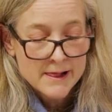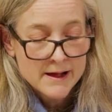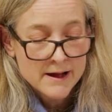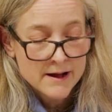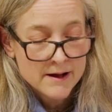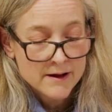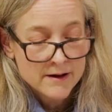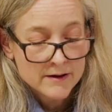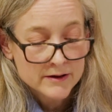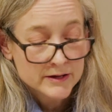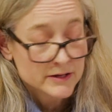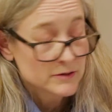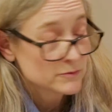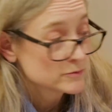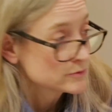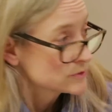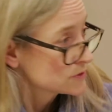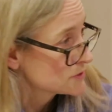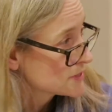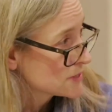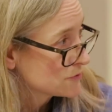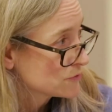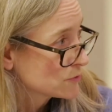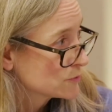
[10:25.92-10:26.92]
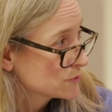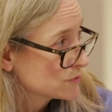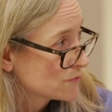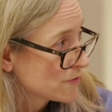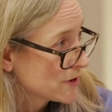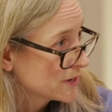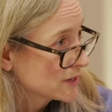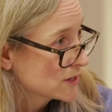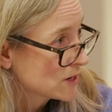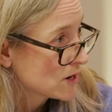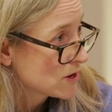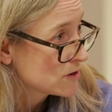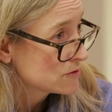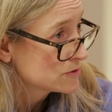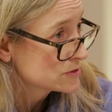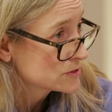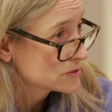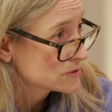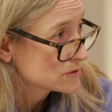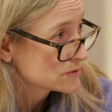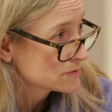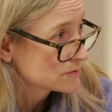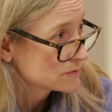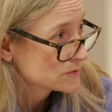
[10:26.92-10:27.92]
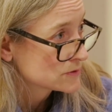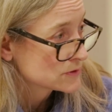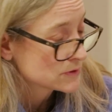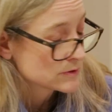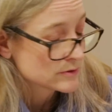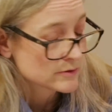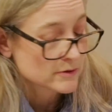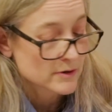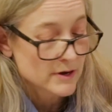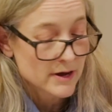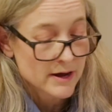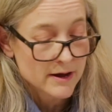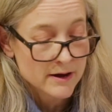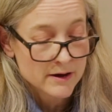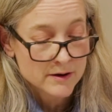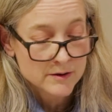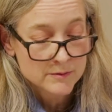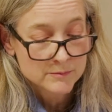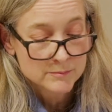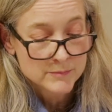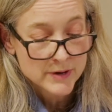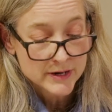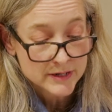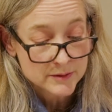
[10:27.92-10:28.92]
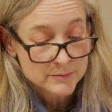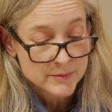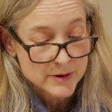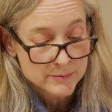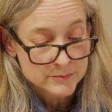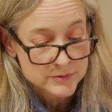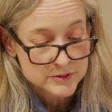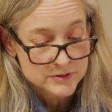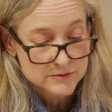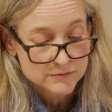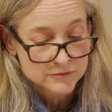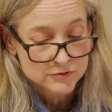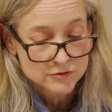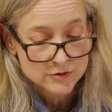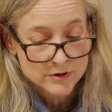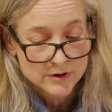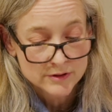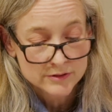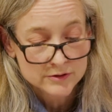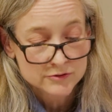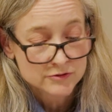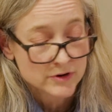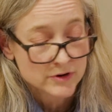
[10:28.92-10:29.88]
Cedric was very close to many members of the